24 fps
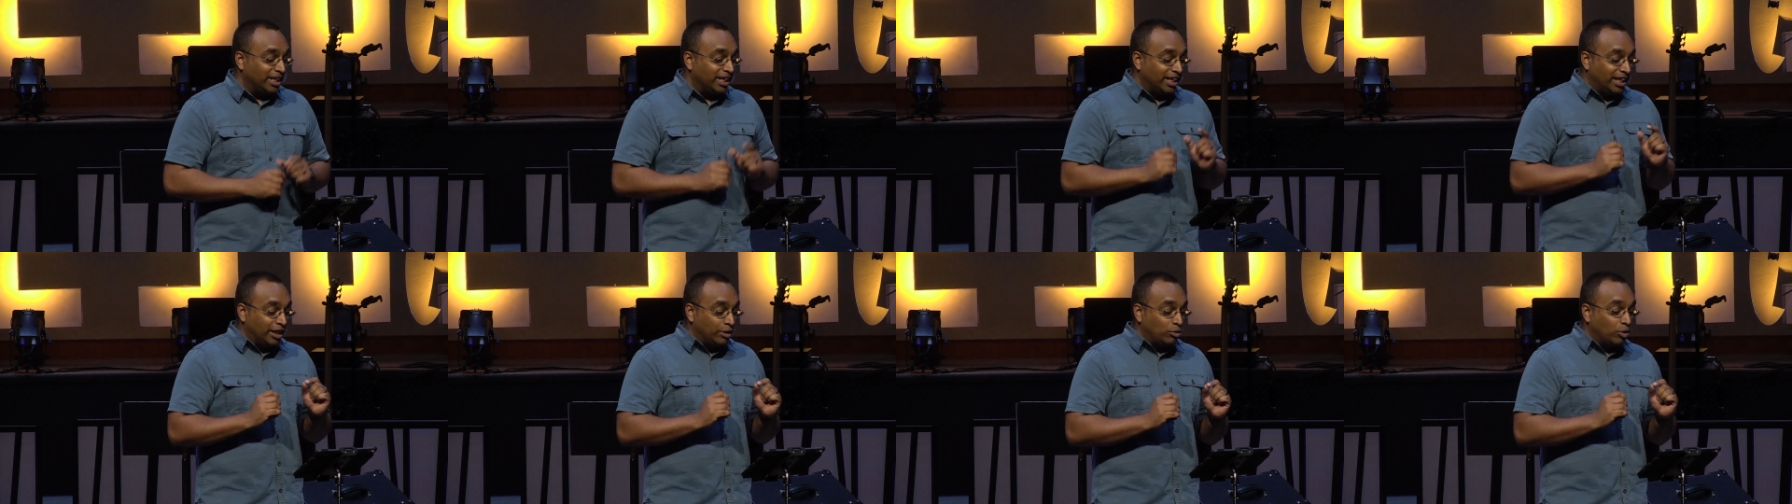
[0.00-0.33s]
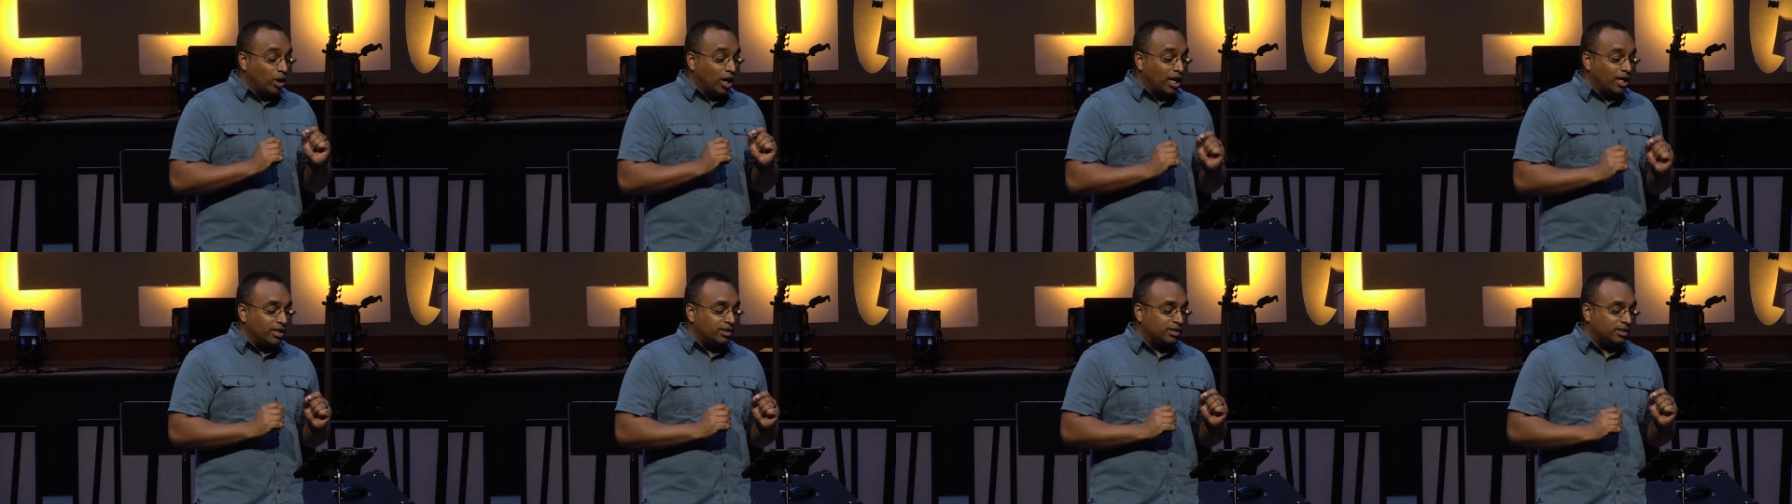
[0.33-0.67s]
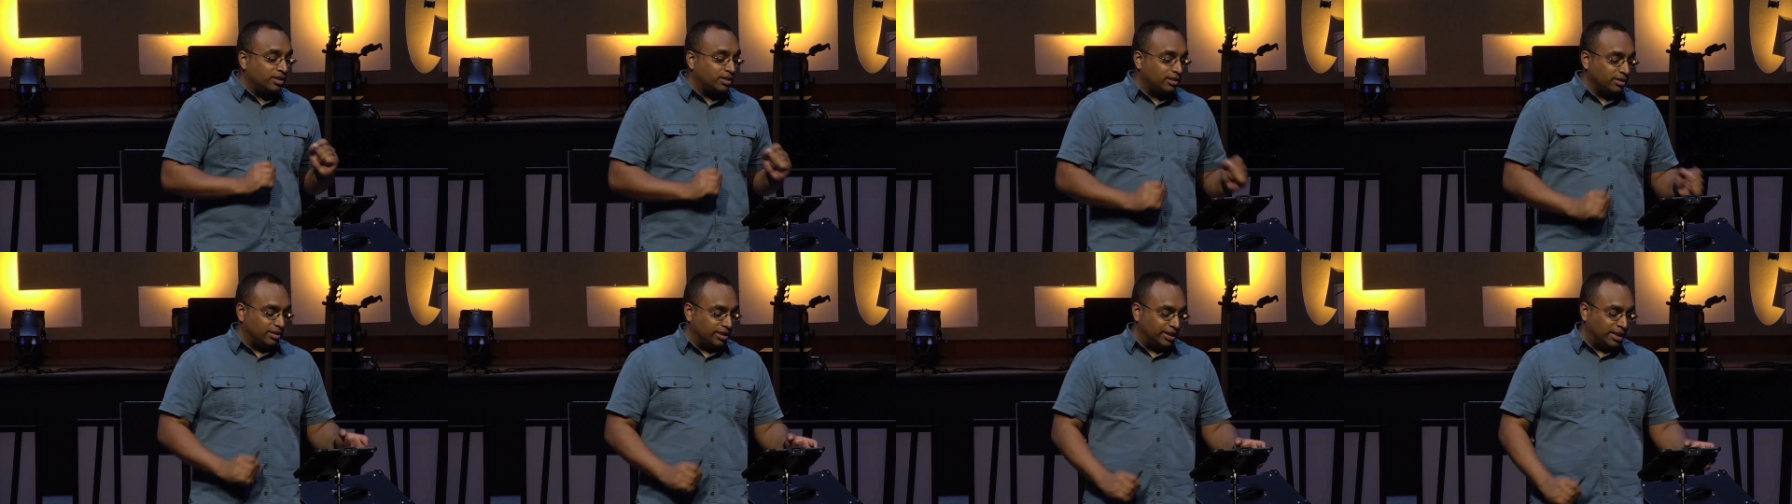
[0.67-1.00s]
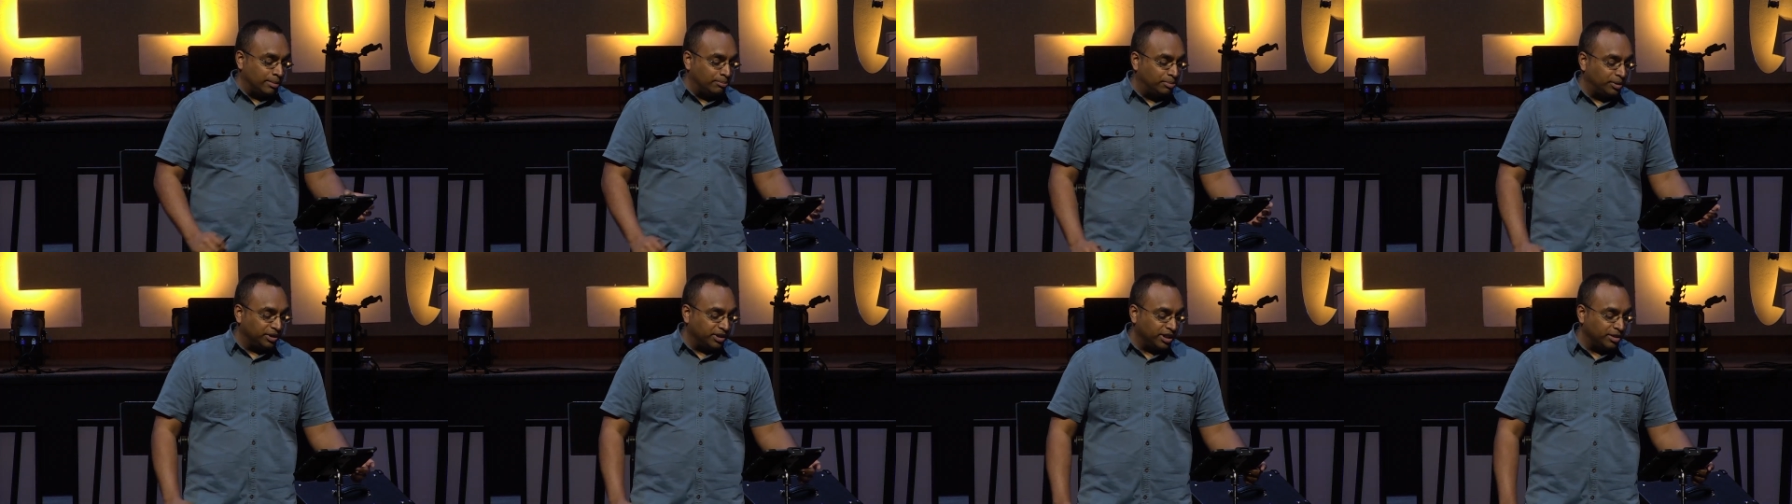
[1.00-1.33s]
He was,
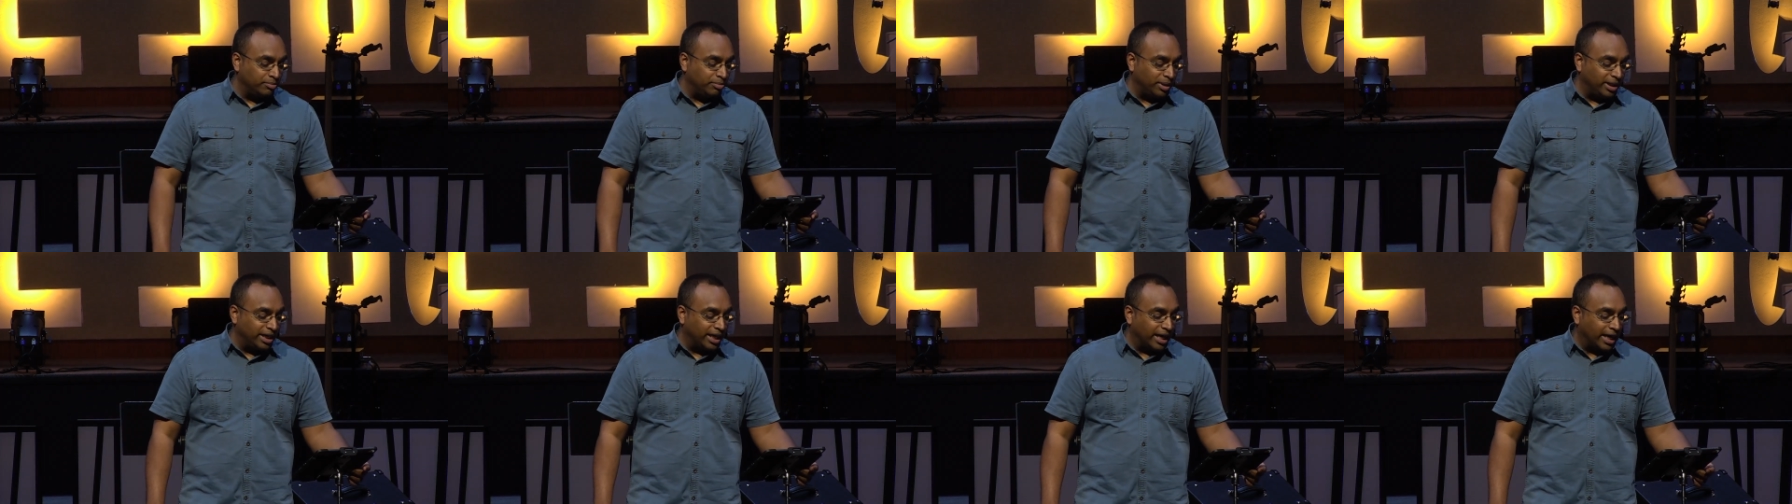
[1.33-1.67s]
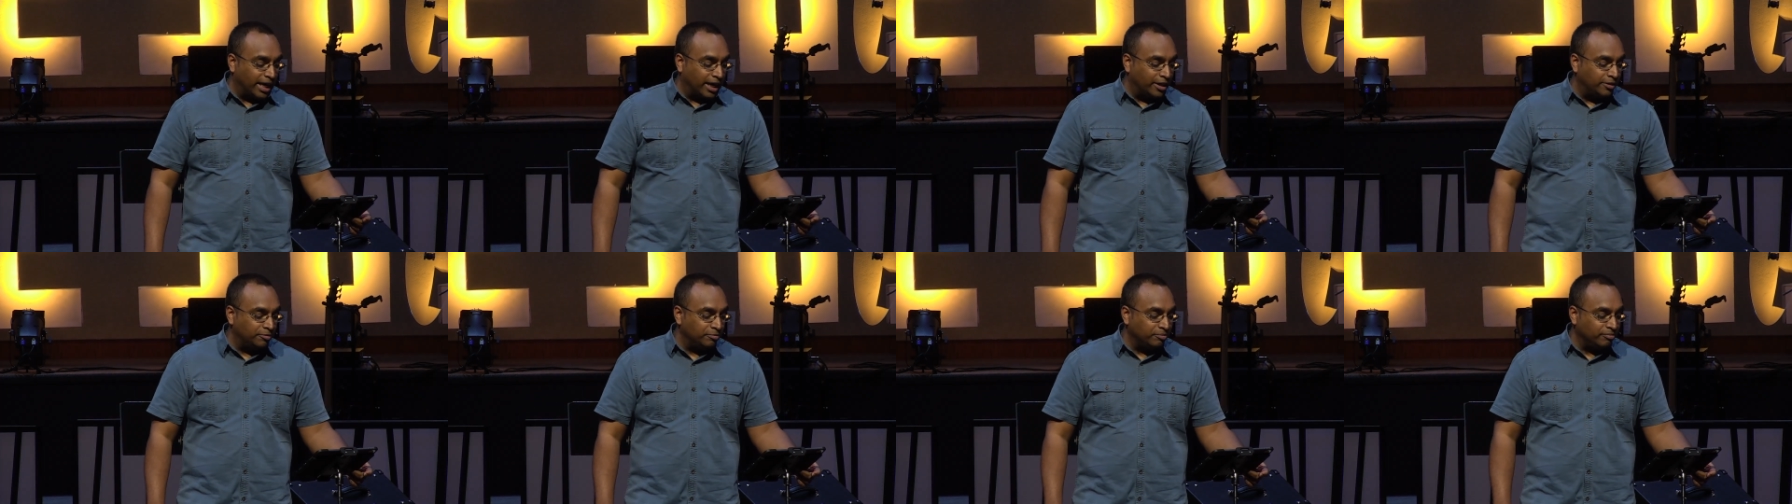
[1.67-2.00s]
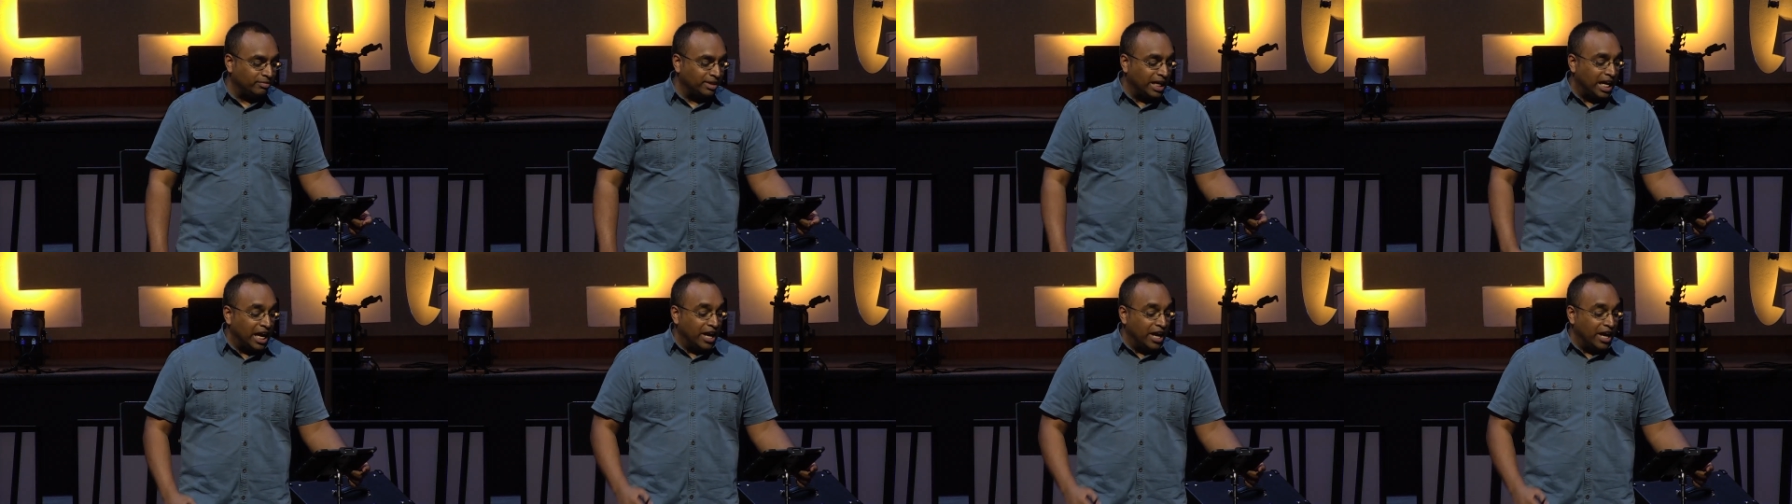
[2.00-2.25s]
Templeton began,